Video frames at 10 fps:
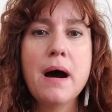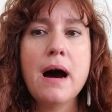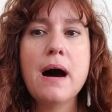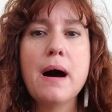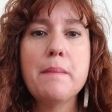
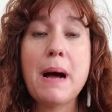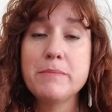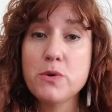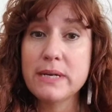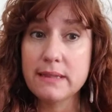Um, I'm
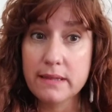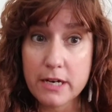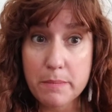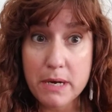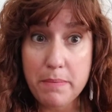doing a
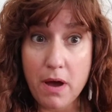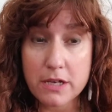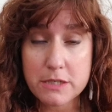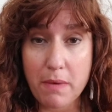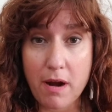little bit of
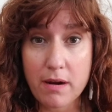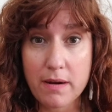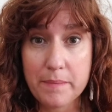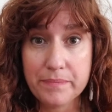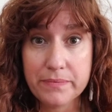Poshmark.
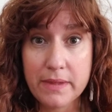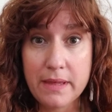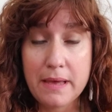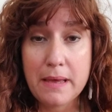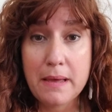
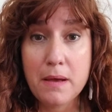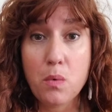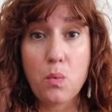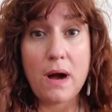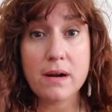
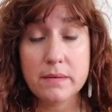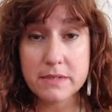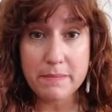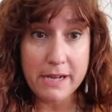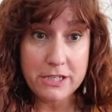Welcome
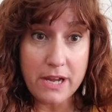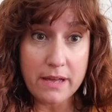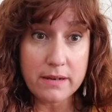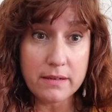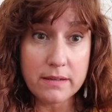to my
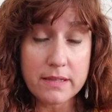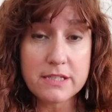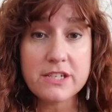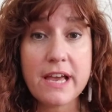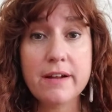channel. This
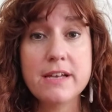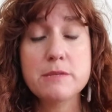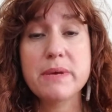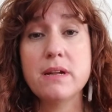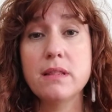channel has
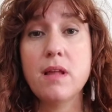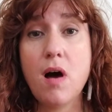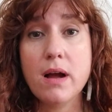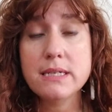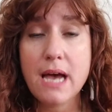been a
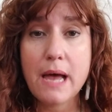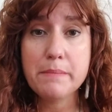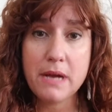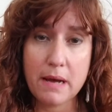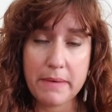long time
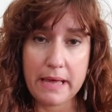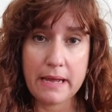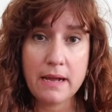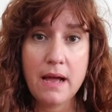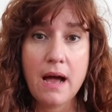
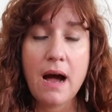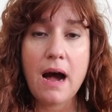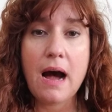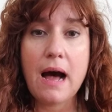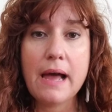coming.
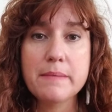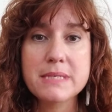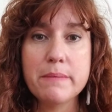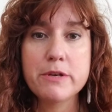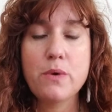I am
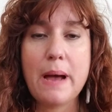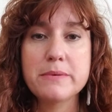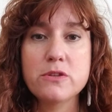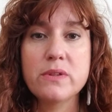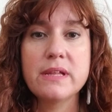someone who
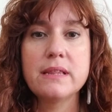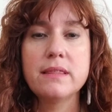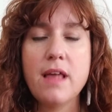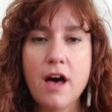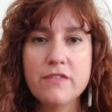absolutely
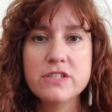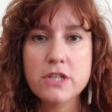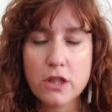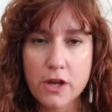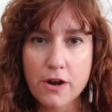loves to
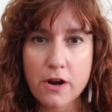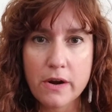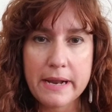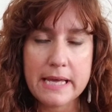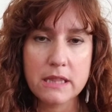
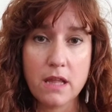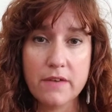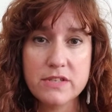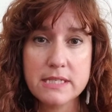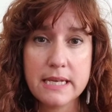learn and
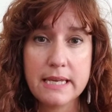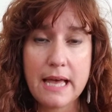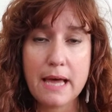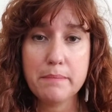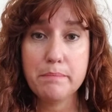loves to
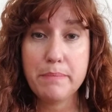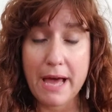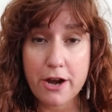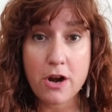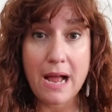get
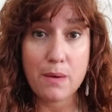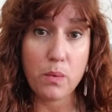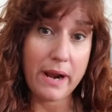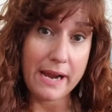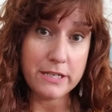better at
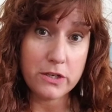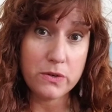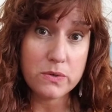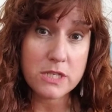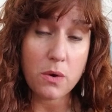what I
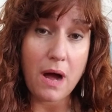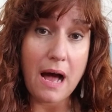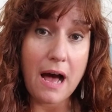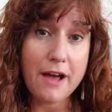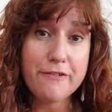do, so
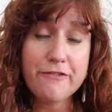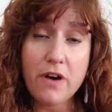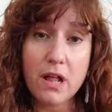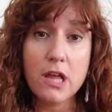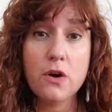I
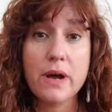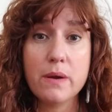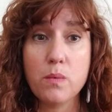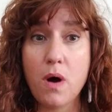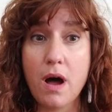follow
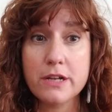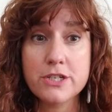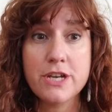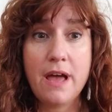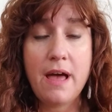and
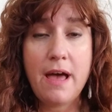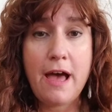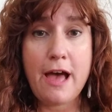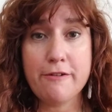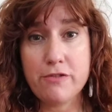watch
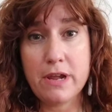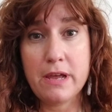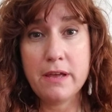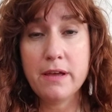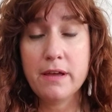
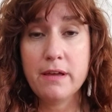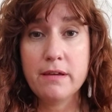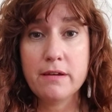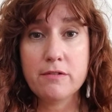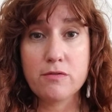every
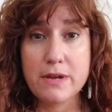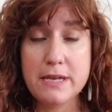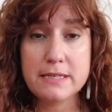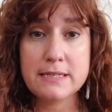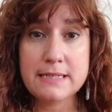
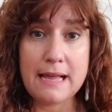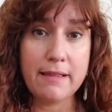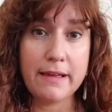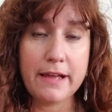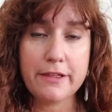
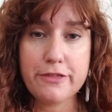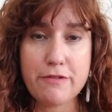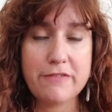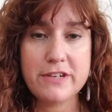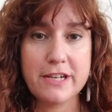reselling,
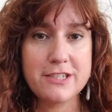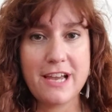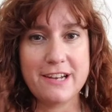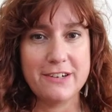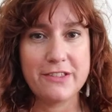thrifting
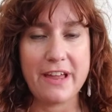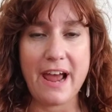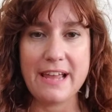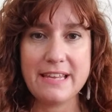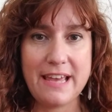channel that
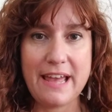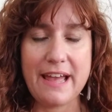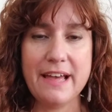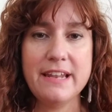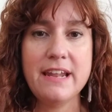I
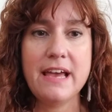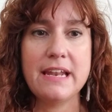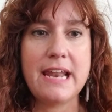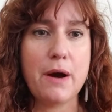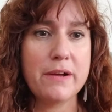can,
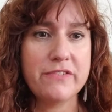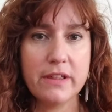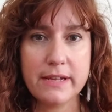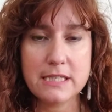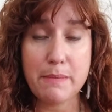and now I feel
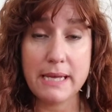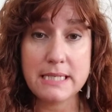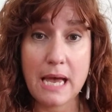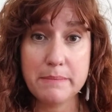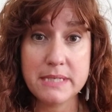like it's my
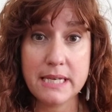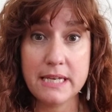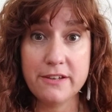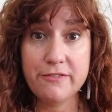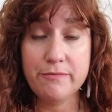time to
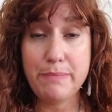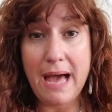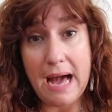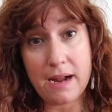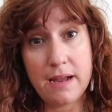give
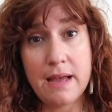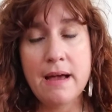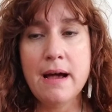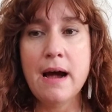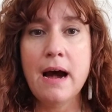back.
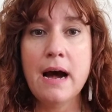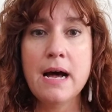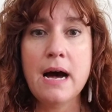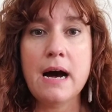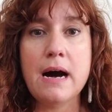
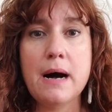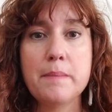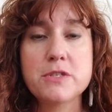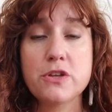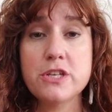
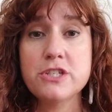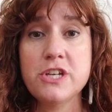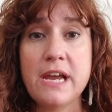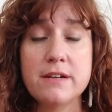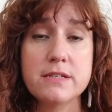Um, so this
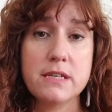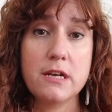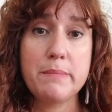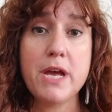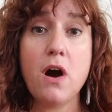channel is going
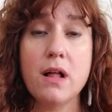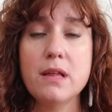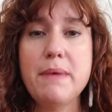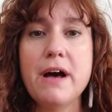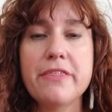to be all
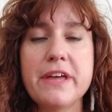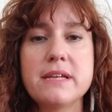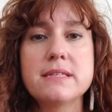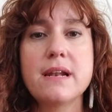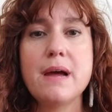about
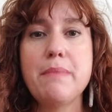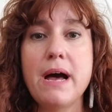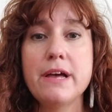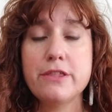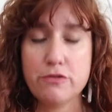things that I
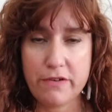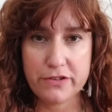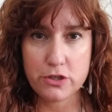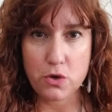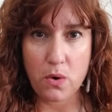buy at thrift
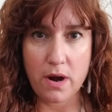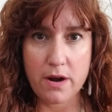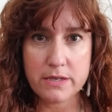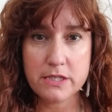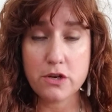
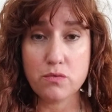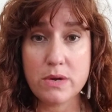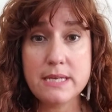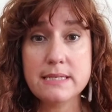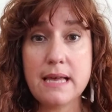stores to
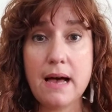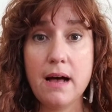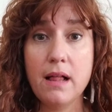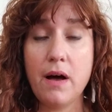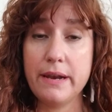
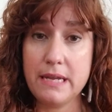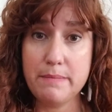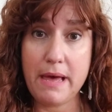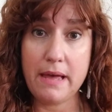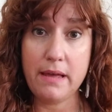resell on
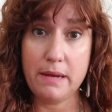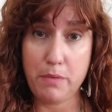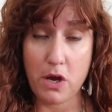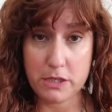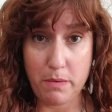eBay and
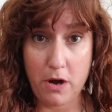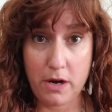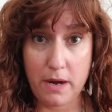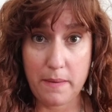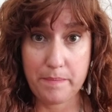Poshmark.